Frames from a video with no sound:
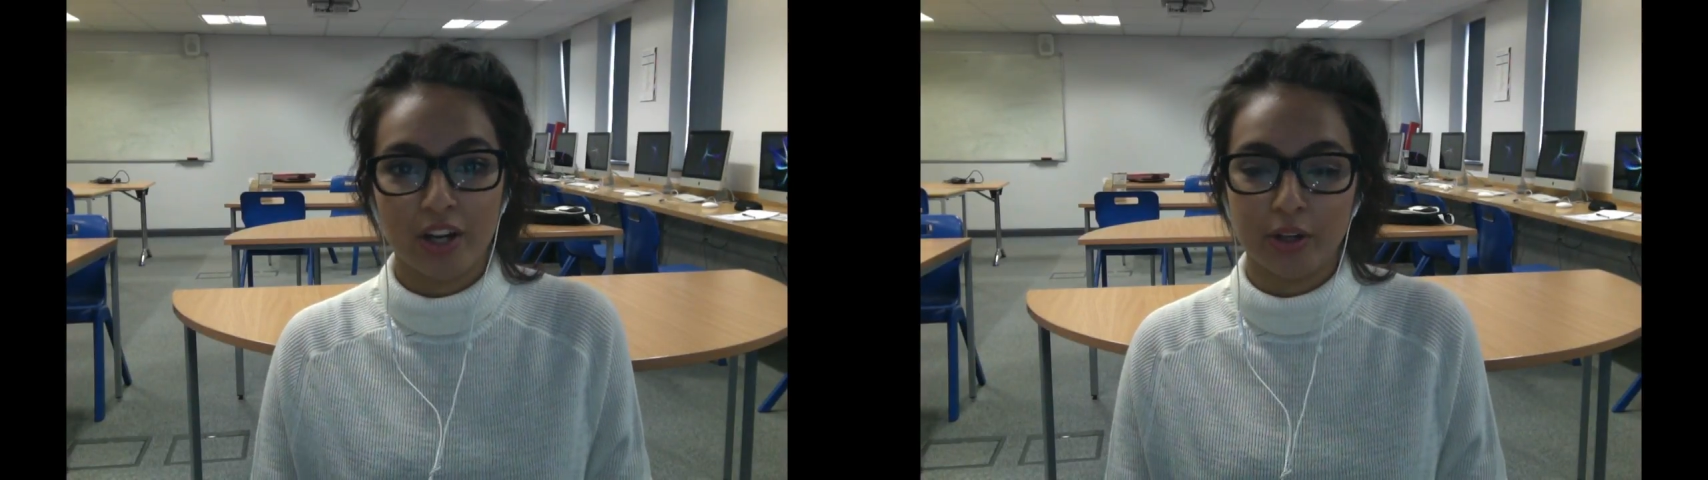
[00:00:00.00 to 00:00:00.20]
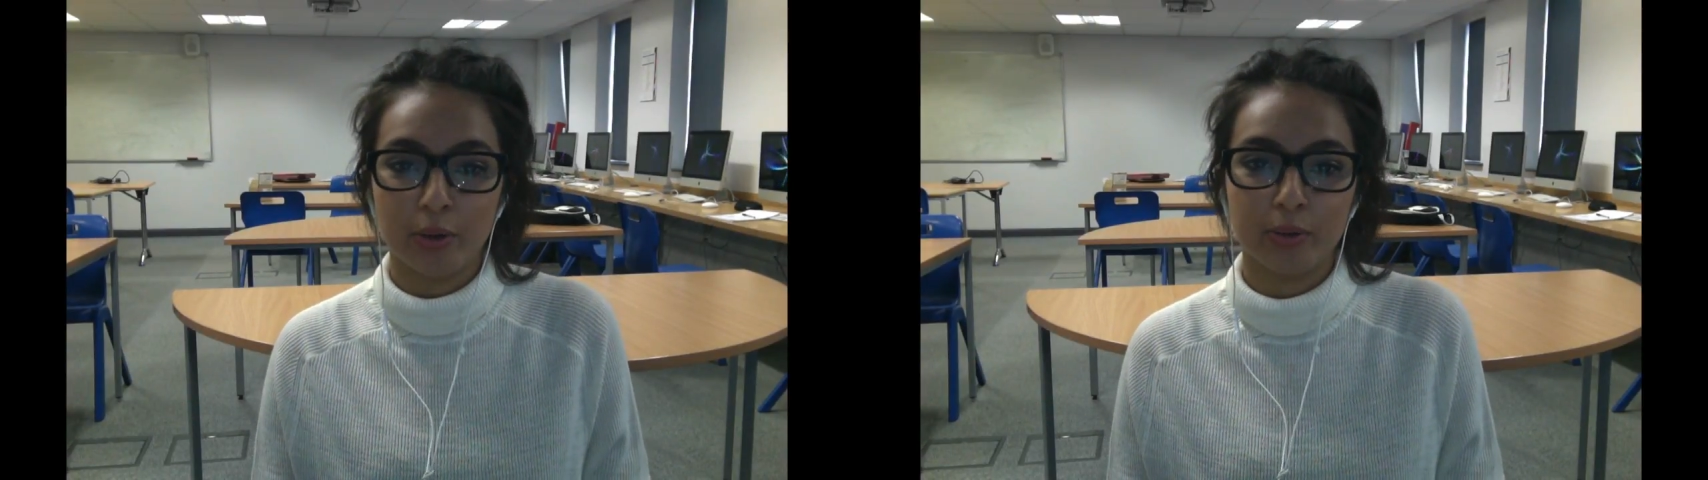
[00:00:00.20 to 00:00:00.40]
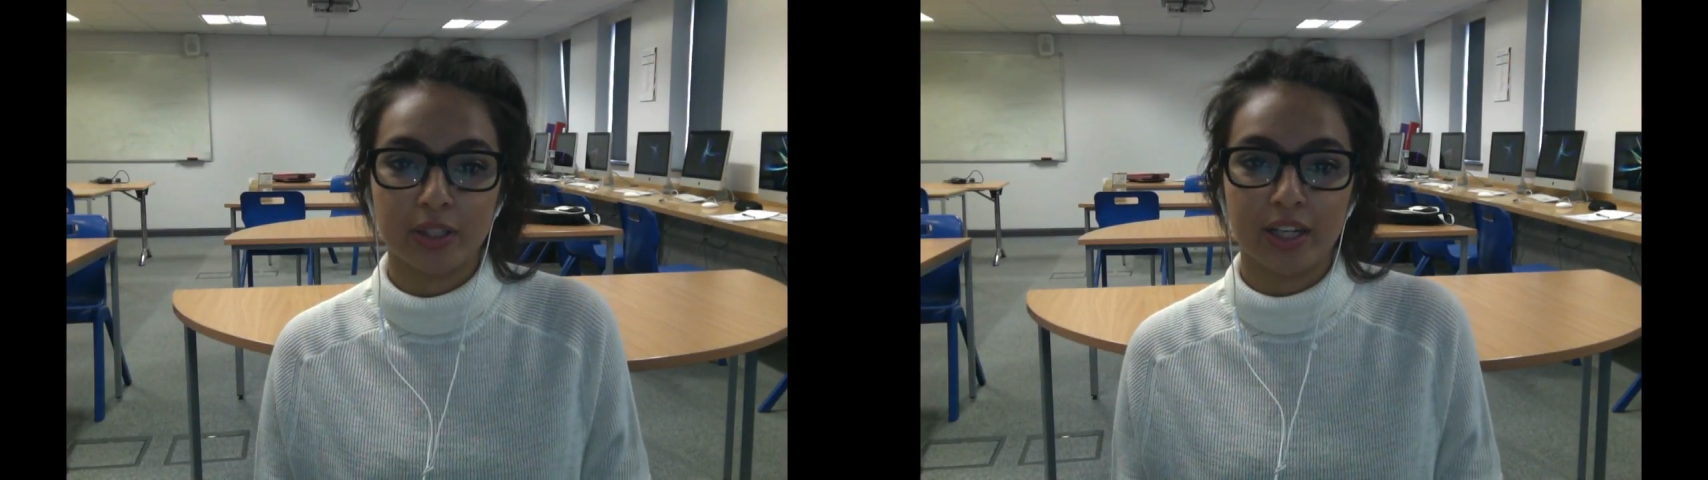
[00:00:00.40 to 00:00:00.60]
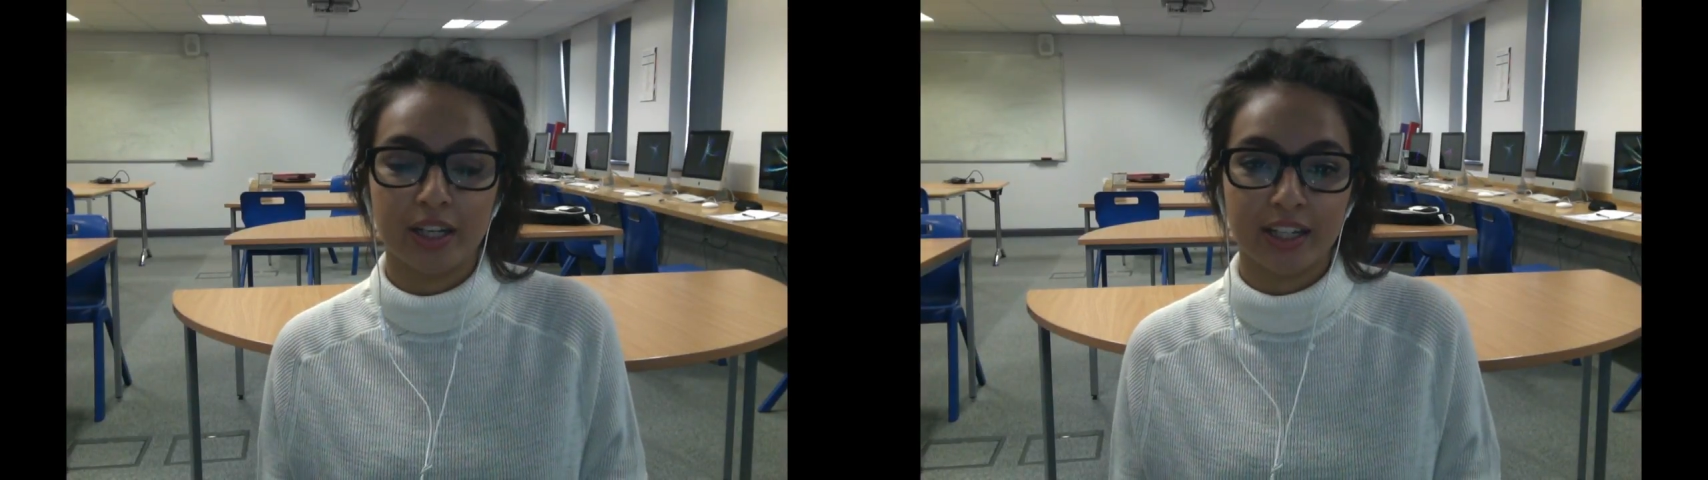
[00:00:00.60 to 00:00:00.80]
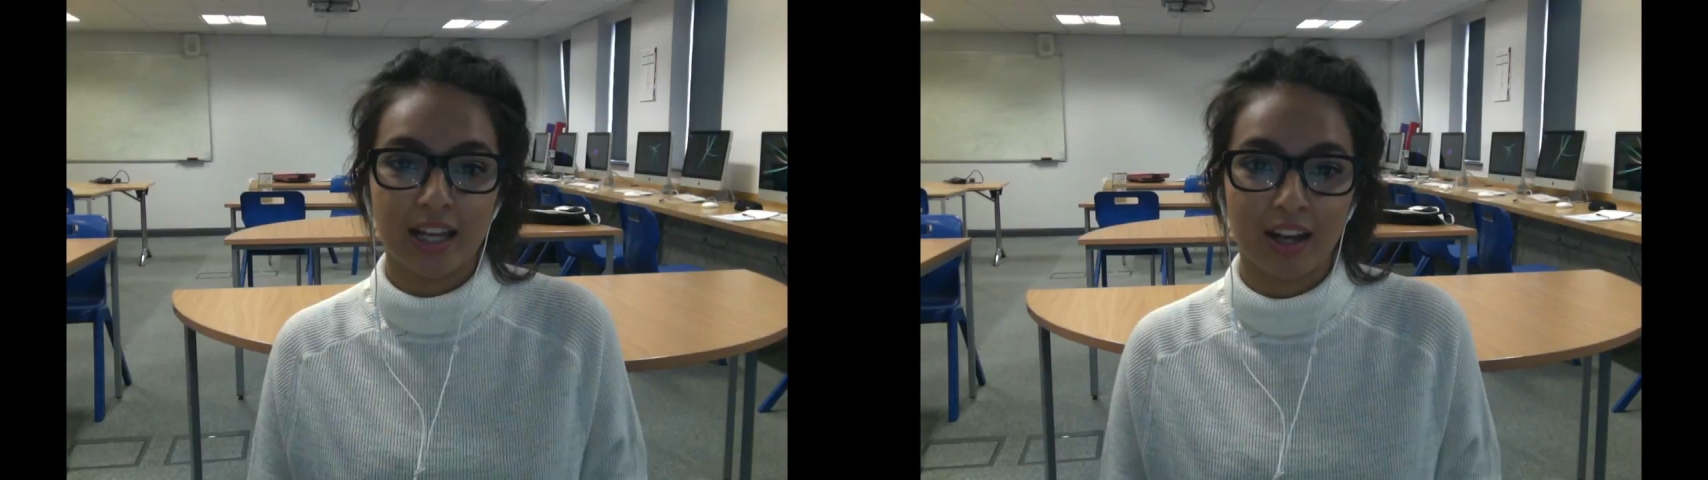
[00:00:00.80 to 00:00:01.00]
who the
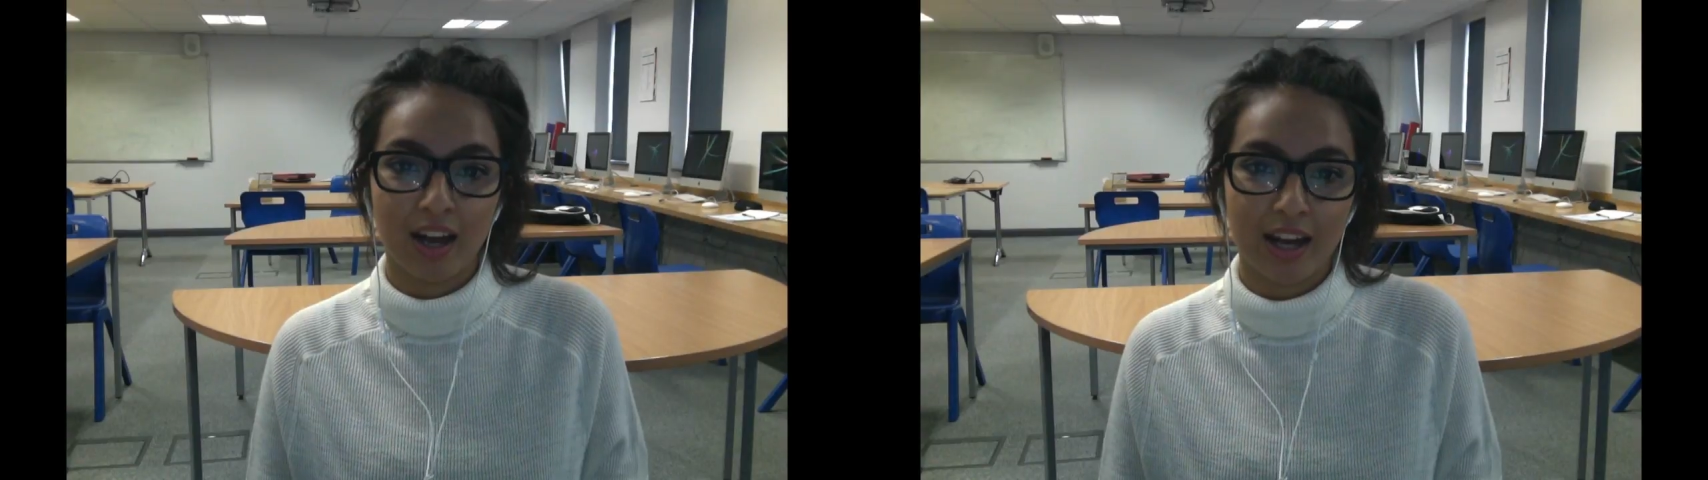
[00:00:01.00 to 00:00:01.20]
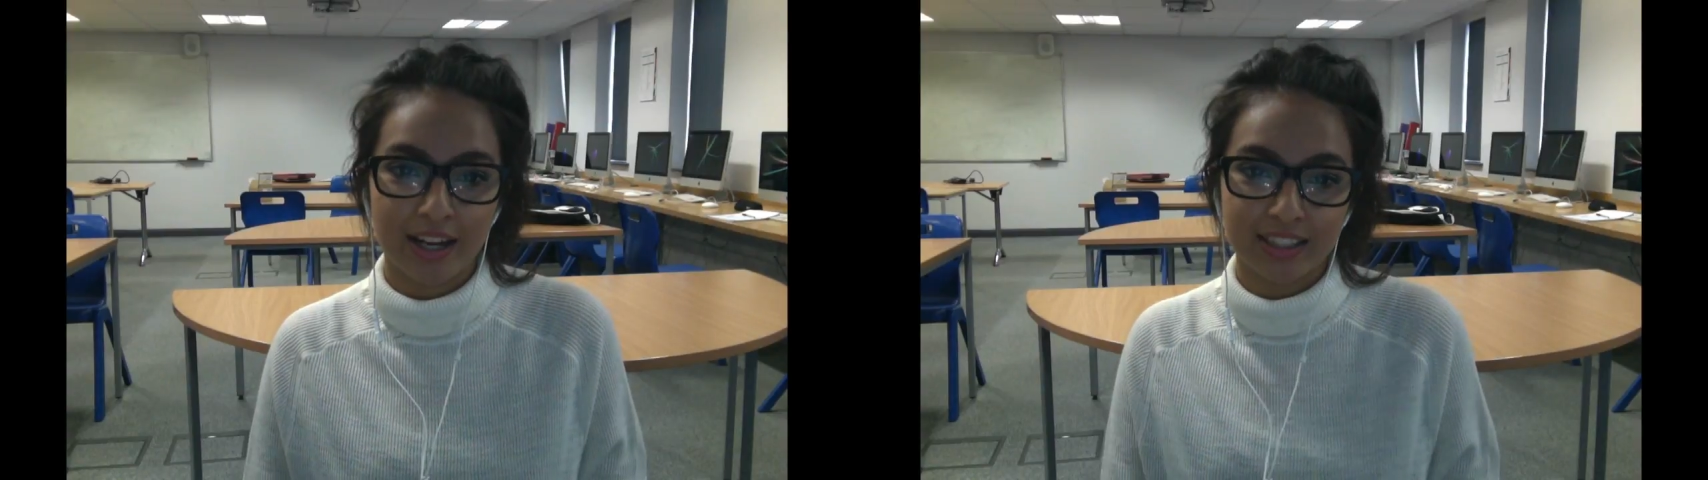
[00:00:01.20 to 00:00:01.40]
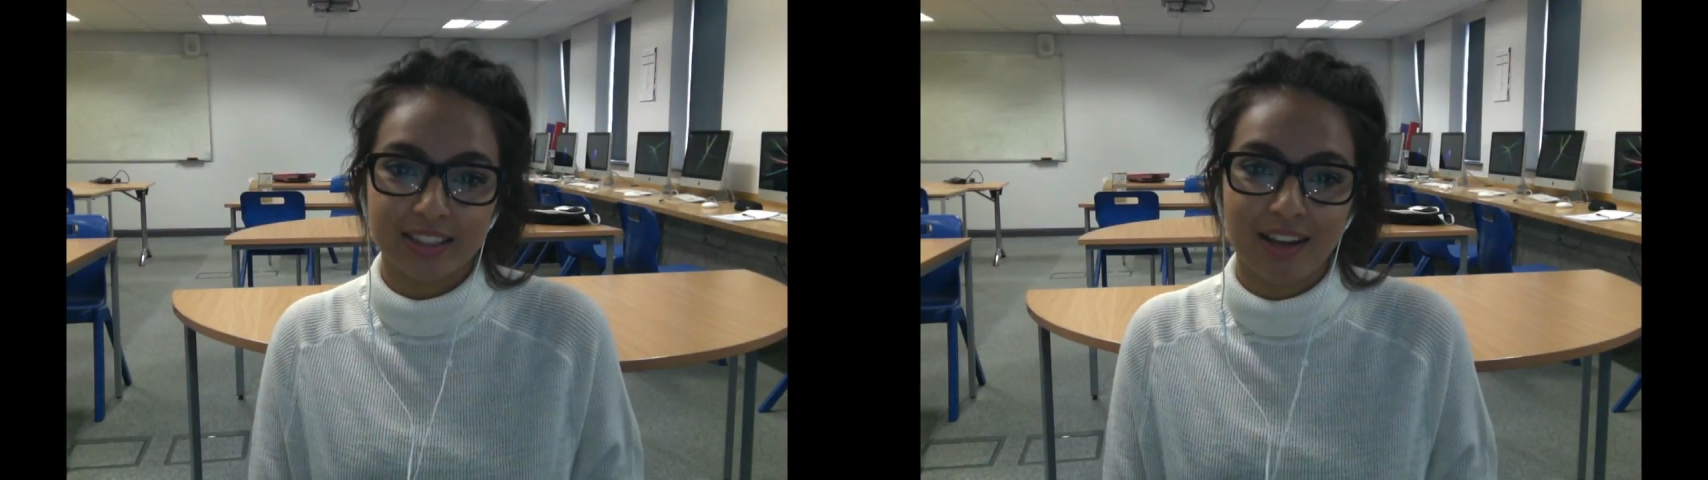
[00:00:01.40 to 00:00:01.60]
killer is